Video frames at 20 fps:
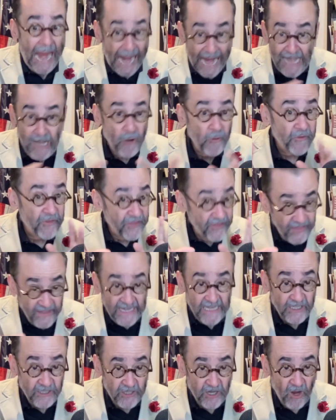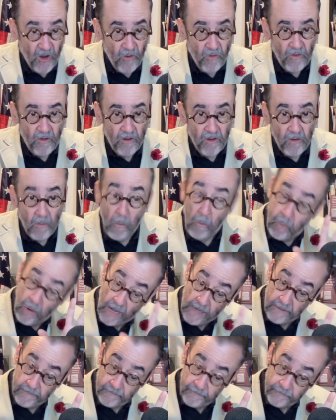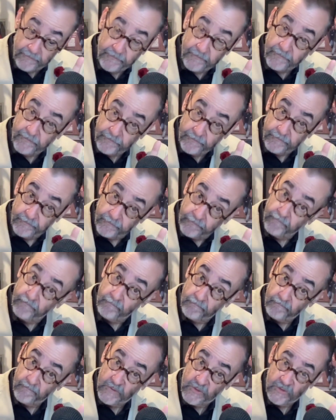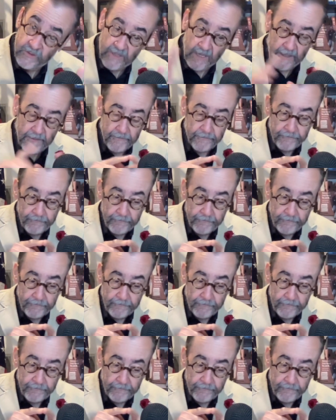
I don't think so, but just saying.